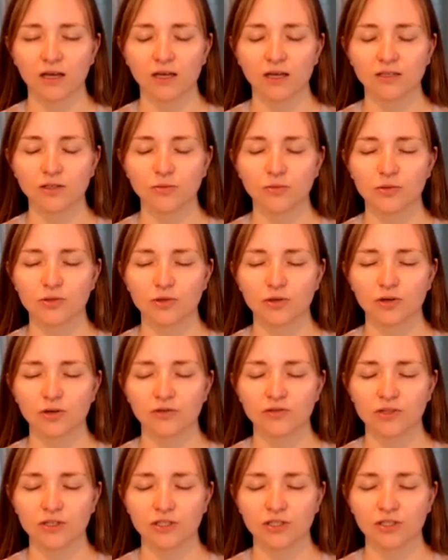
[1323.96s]
It
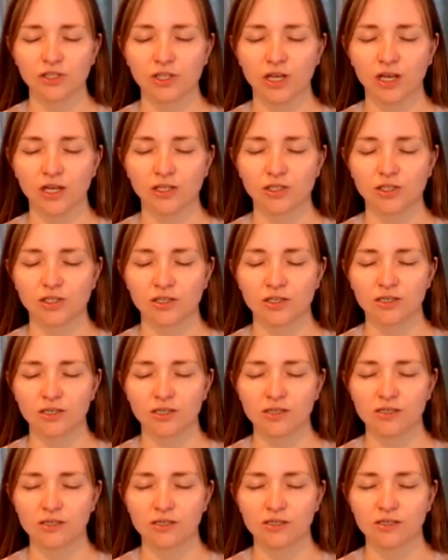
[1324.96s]
observes the
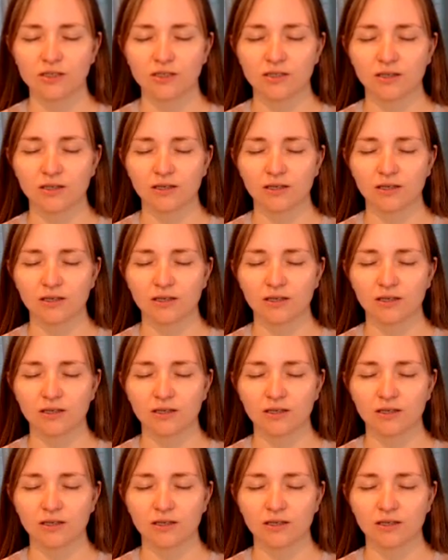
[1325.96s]
changes,